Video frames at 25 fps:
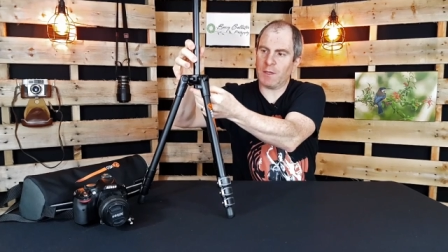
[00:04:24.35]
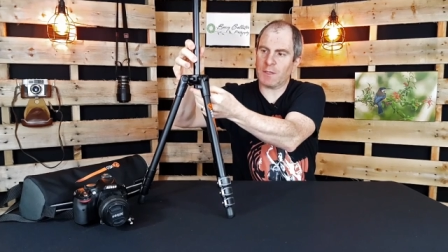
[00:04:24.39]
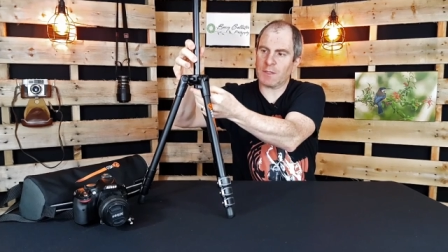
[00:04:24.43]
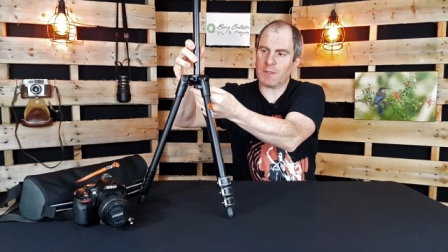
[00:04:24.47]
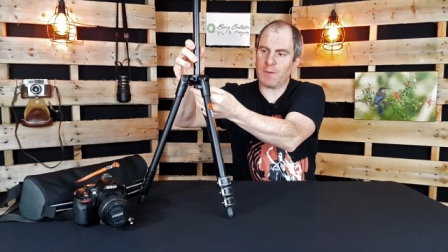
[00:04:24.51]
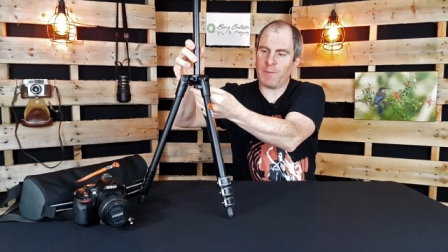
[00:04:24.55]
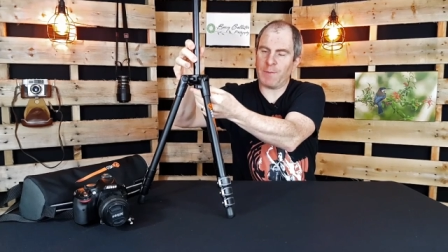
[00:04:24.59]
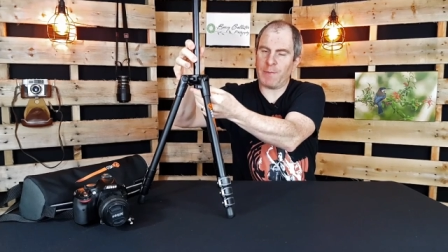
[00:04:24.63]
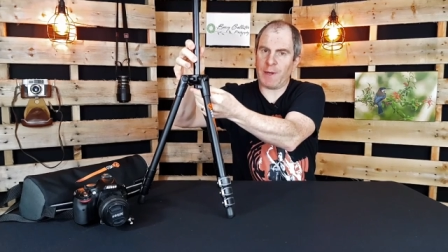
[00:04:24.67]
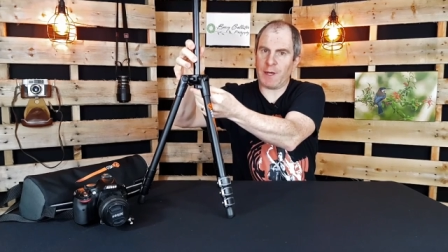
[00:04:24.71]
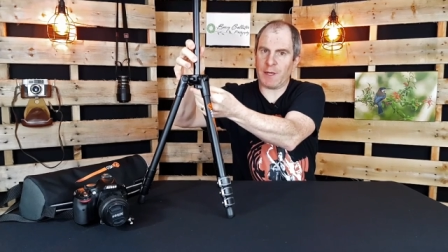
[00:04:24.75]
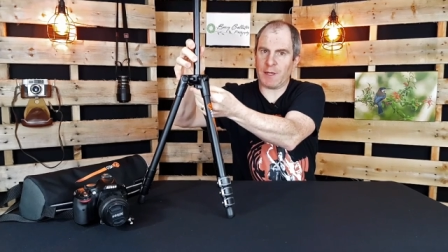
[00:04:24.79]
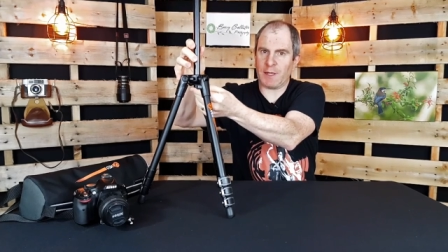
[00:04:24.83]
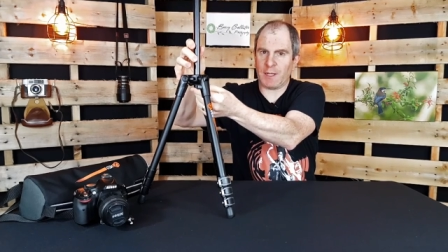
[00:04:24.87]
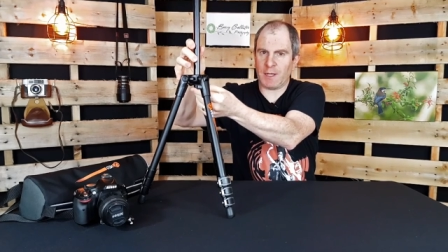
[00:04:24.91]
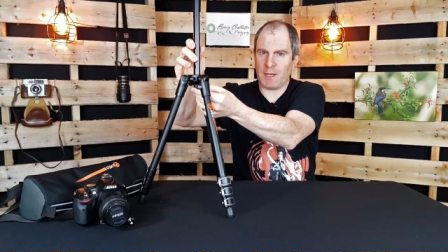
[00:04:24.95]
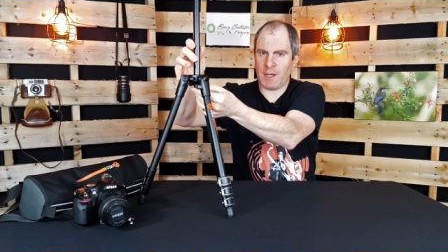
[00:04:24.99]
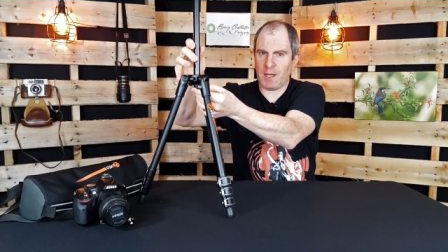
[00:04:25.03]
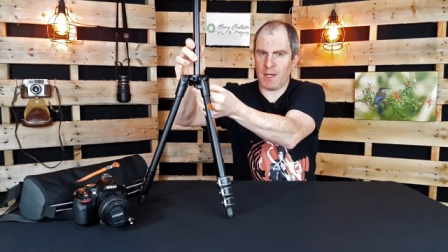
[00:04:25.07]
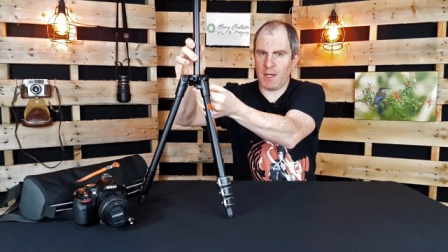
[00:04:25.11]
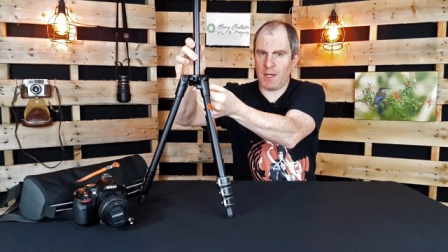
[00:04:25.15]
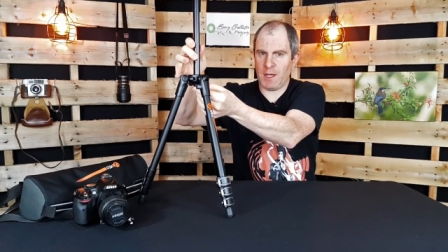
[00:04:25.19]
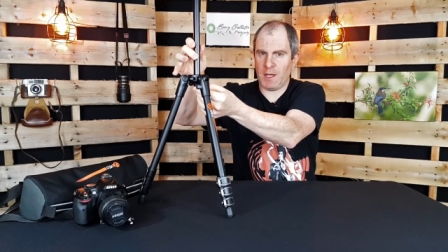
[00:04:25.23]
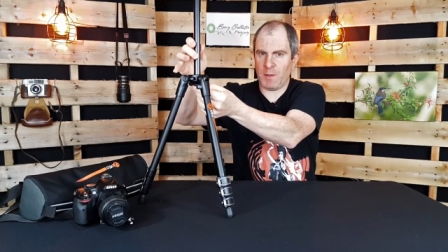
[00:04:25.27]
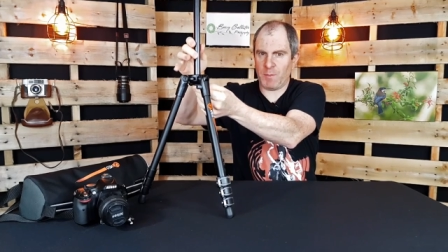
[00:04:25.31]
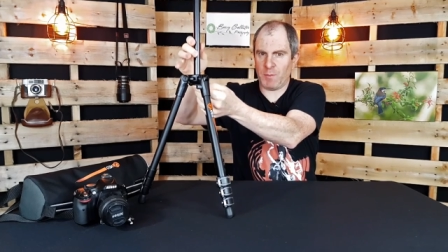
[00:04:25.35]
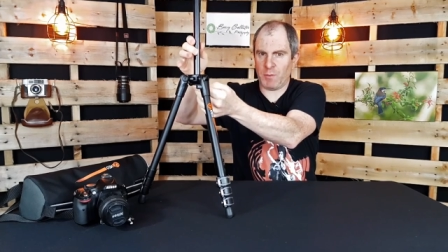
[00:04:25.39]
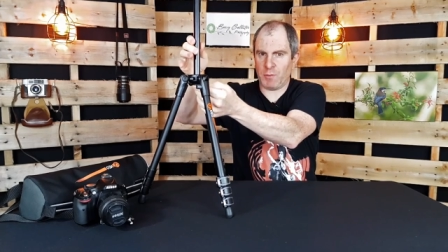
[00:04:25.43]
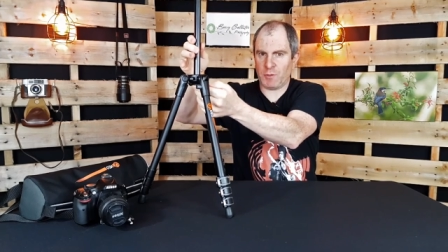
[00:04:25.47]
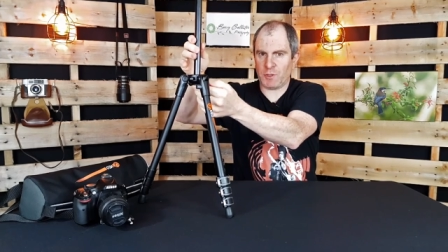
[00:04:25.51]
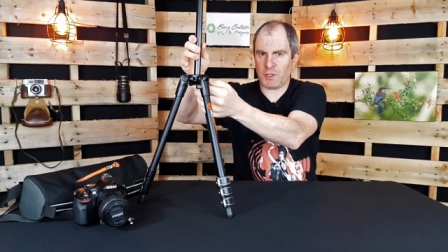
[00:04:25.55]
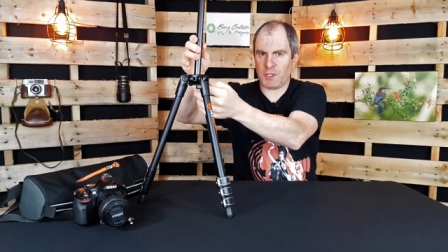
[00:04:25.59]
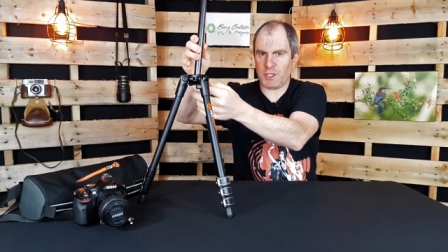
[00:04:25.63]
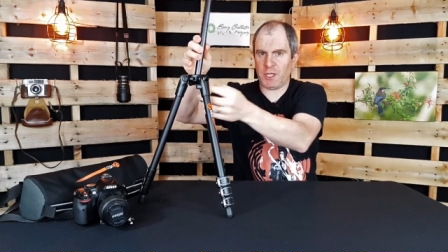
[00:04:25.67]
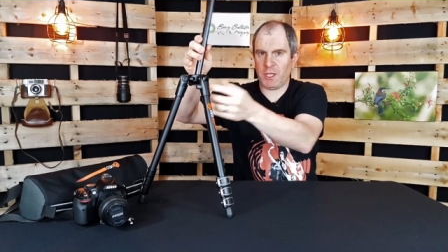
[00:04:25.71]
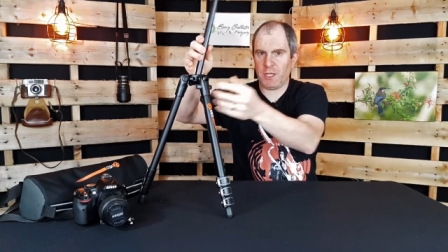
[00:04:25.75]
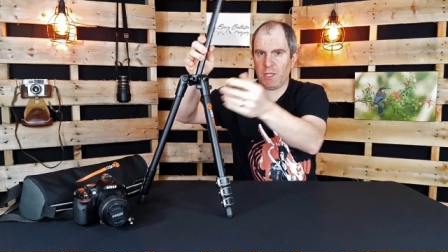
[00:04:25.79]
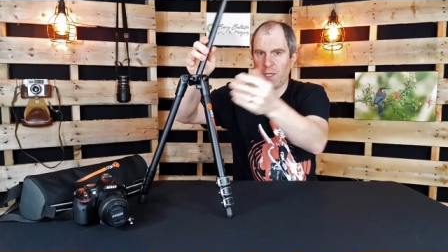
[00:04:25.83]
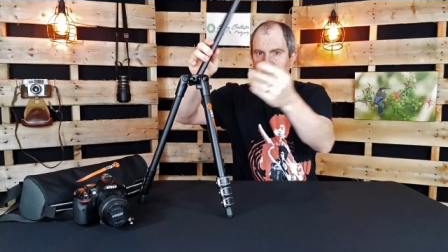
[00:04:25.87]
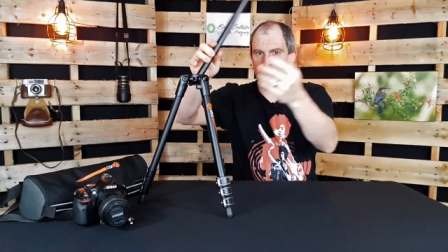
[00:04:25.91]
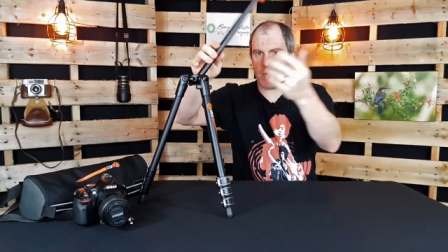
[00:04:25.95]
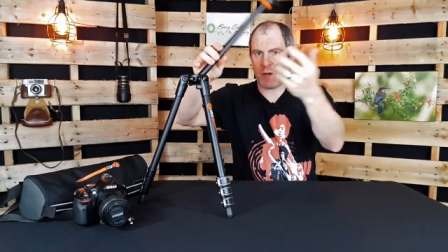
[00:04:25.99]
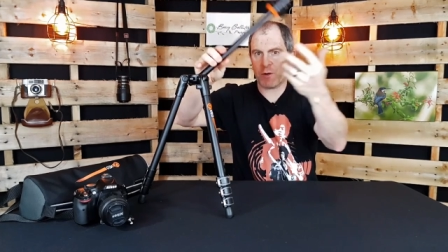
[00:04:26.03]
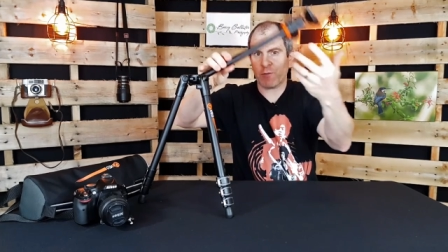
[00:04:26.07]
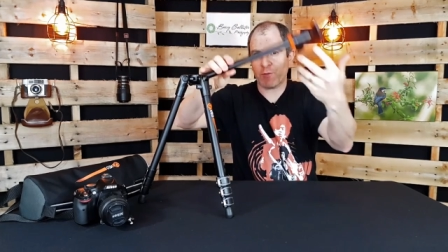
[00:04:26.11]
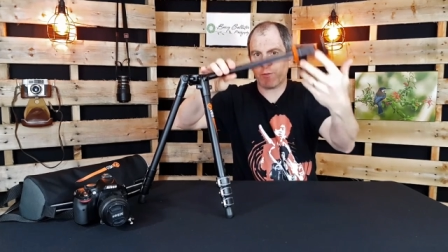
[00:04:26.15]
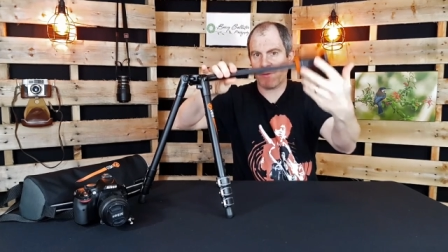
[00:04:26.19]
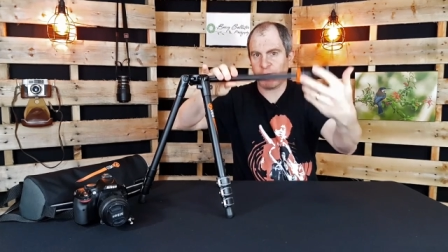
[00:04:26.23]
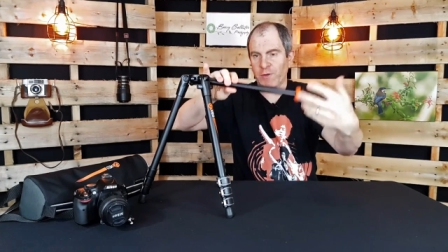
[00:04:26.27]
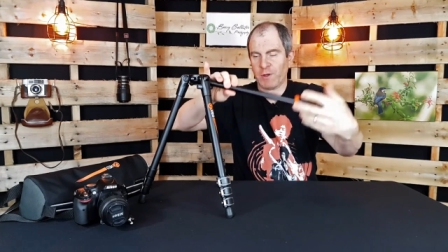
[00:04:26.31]
there's a button under here you push in and
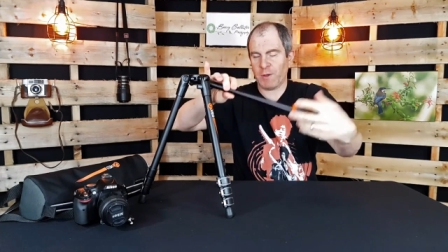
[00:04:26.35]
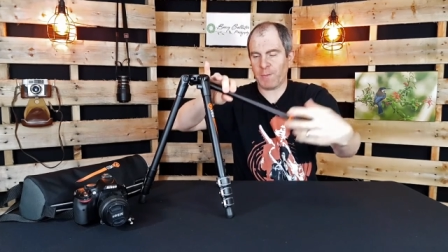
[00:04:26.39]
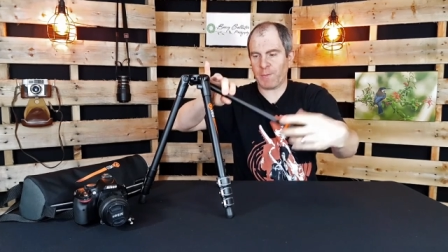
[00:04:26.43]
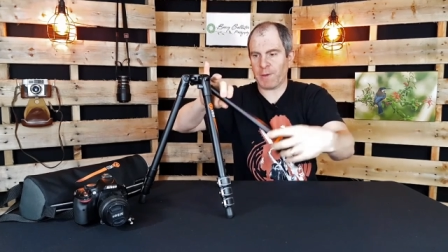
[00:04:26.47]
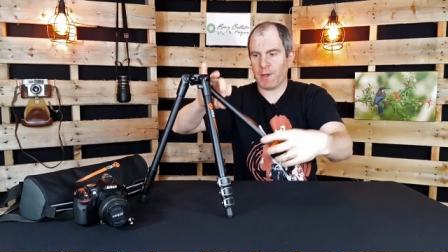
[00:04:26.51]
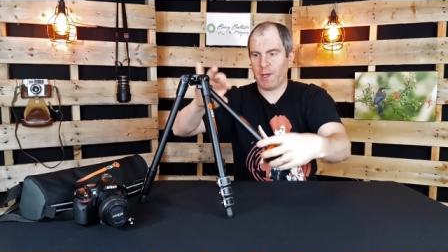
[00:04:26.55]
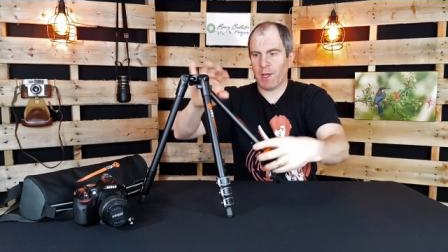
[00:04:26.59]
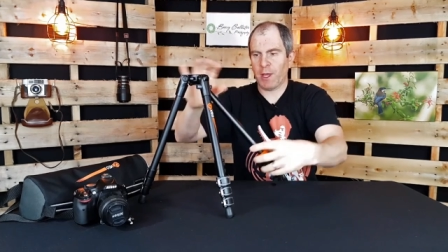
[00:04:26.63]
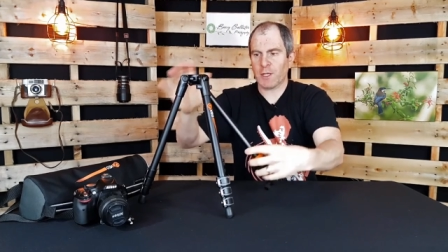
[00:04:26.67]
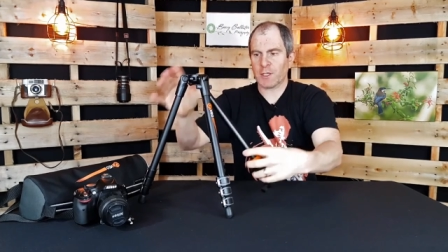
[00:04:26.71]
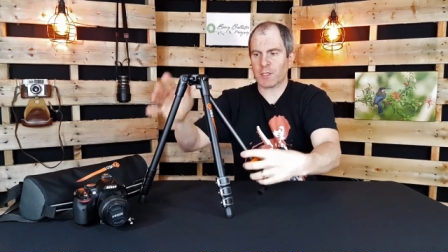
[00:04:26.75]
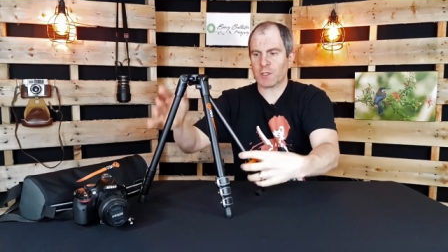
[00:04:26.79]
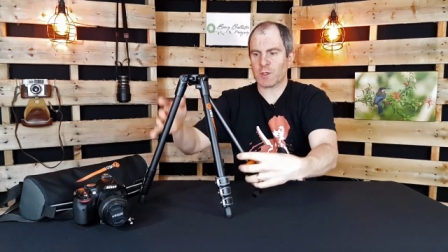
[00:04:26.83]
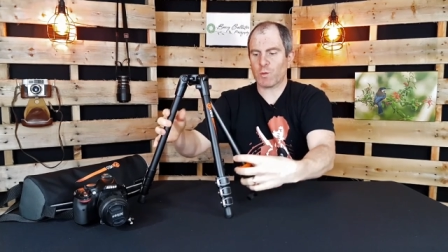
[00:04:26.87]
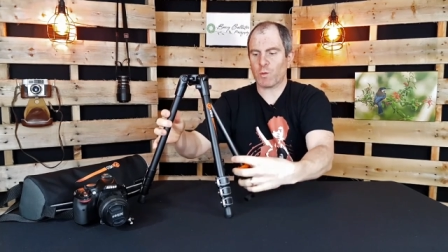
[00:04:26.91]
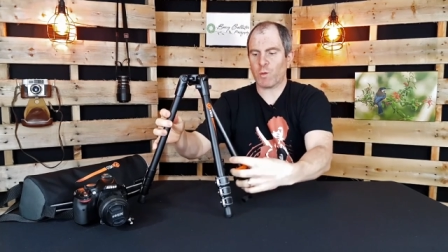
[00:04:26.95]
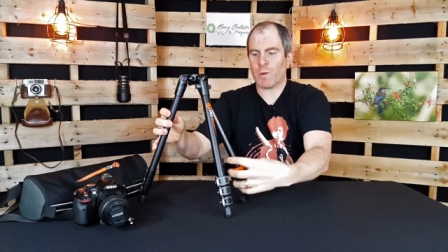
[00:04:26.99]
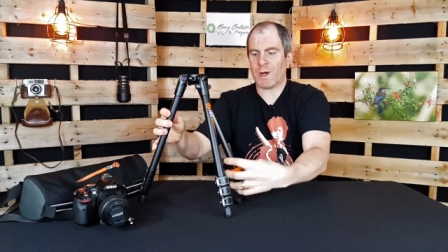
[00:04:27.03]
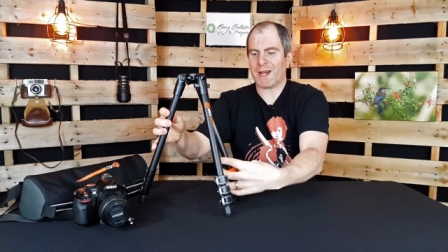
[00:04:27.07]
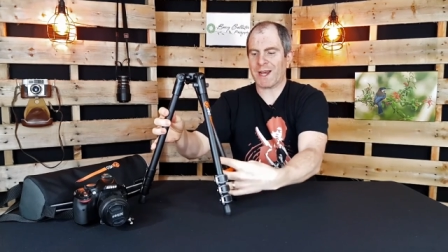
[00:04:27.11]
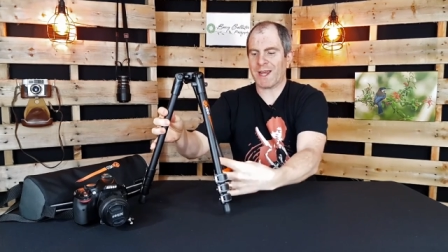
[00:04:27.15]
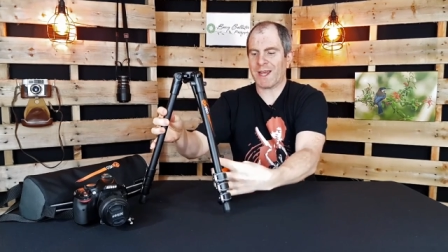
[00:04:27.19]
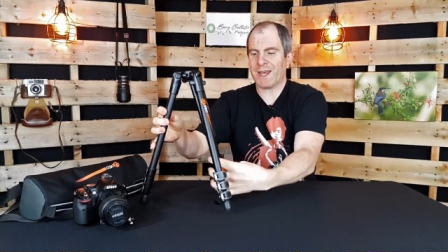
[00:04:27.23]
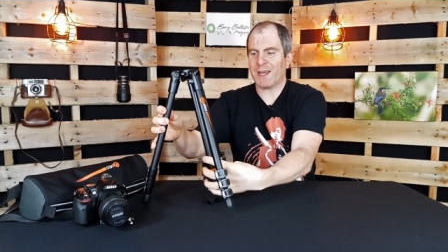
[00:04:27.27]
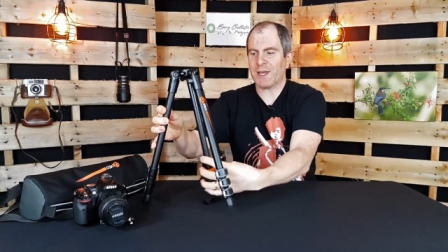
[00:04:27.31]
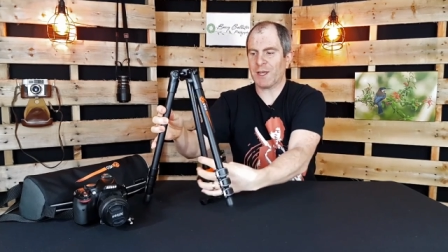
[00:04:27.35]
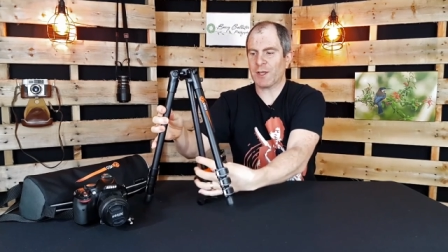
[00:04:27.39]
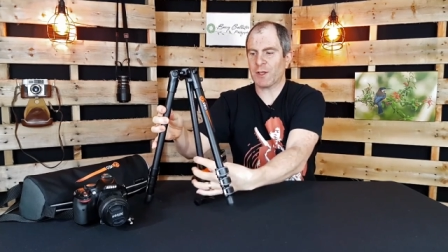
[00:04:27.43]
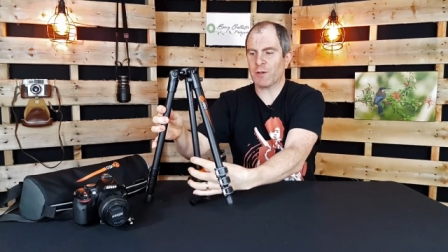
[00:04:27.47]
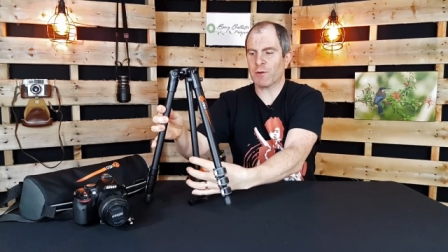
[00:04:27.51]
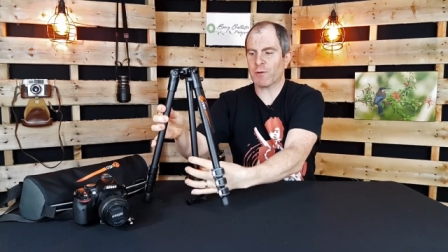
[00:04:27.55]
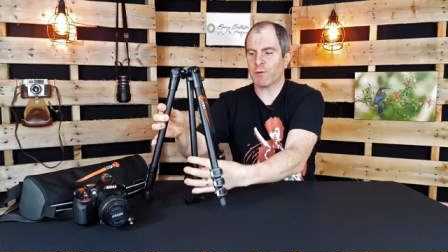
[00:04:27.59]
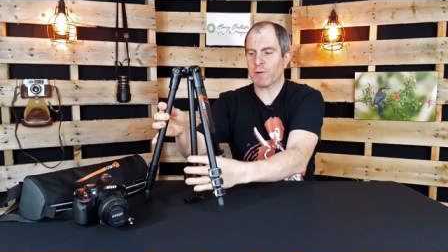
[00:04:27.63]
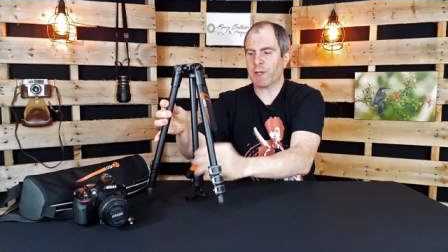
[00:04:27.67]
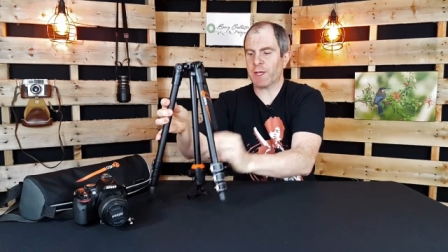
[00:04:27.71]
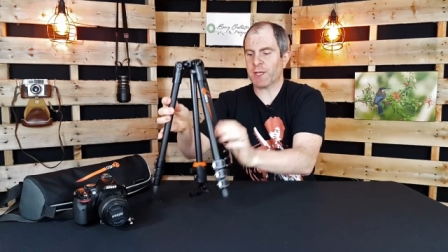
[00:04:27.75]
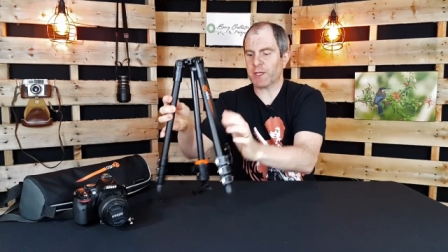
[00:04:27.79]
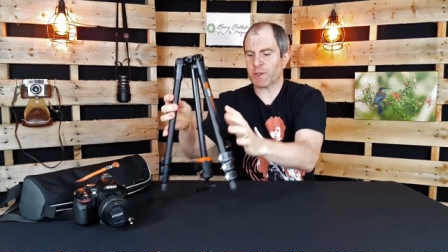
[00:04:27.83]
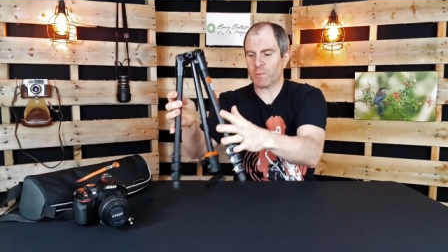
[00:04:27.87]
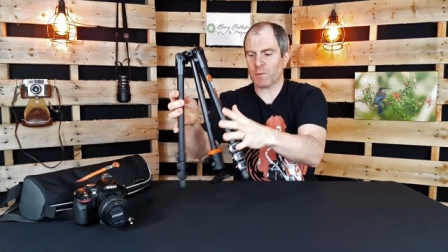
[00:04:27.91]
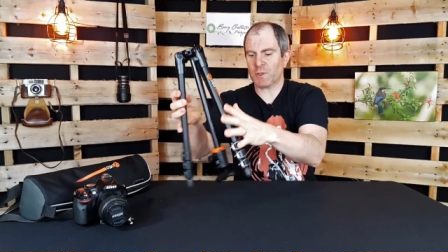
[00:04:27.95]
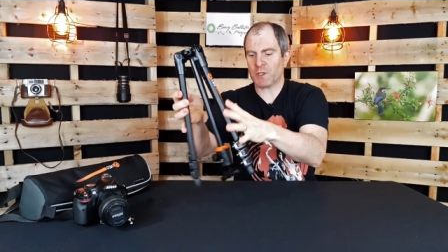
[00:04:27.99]
it'll flip to 180 degrees,